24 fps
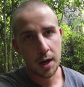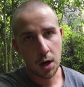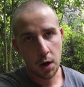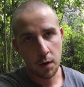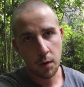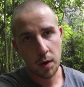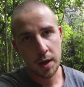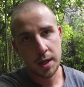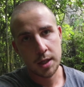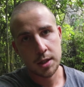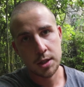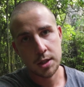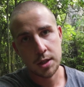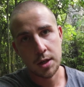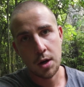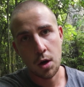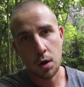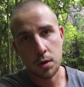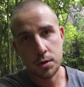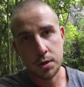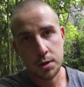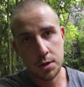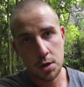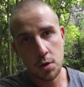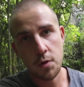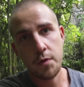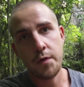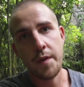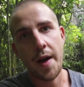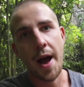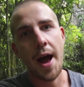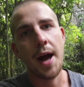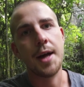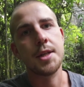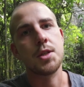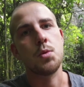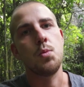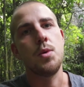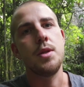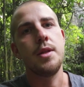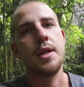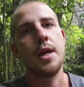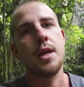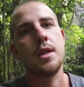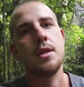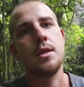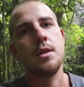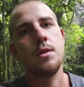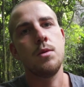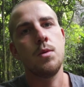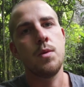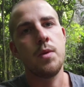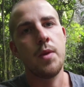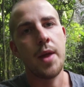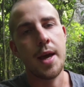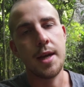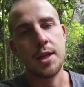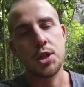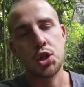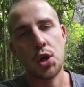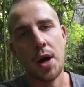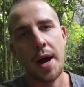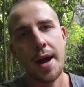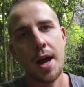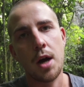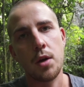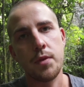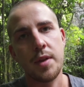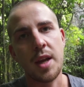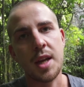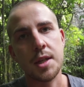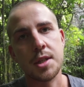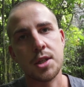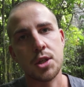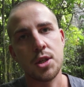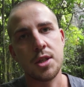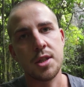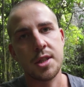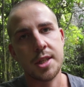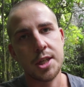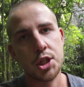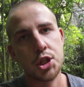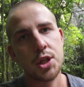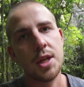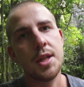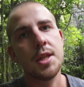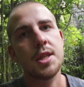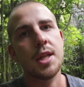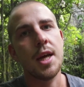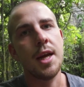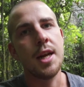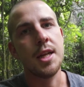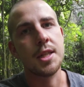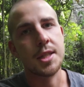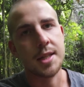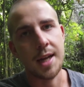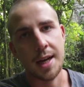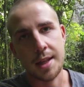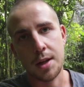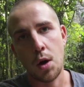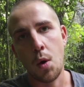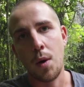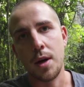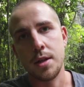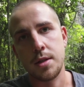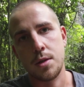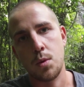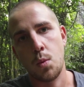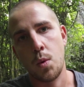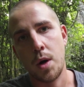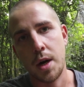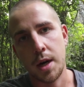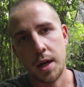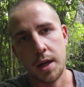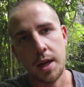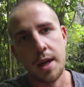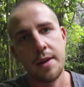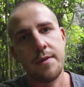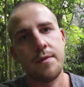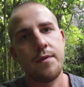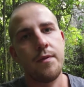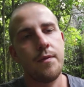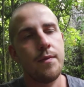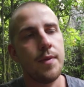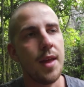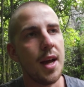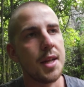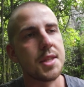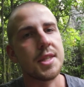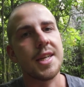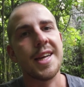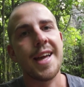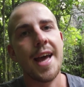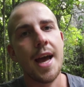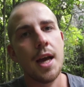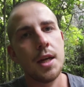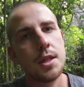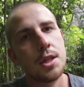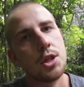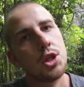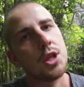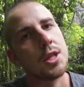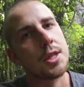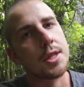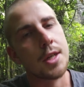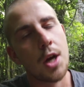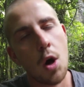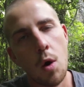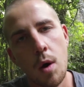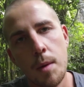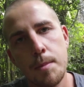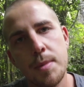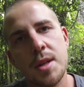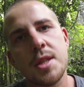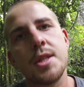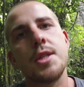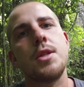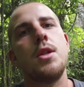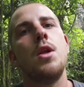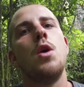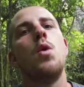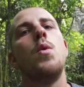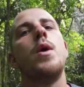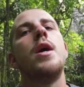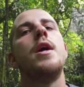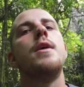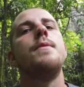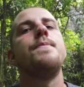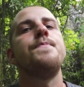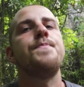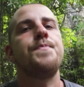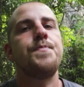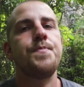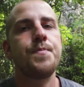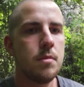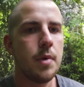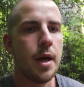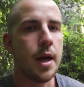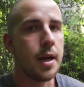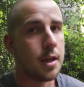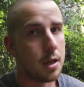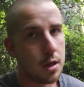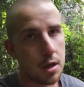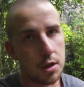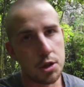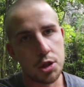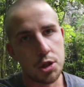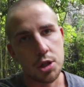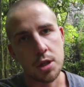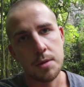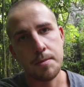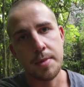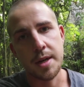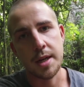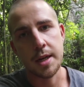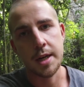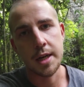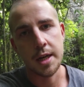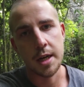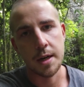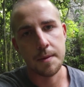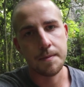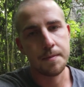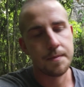going to go too fast when they try out these transitions, and it's not going to work. If that's the case, just go a bit slower and you should be good.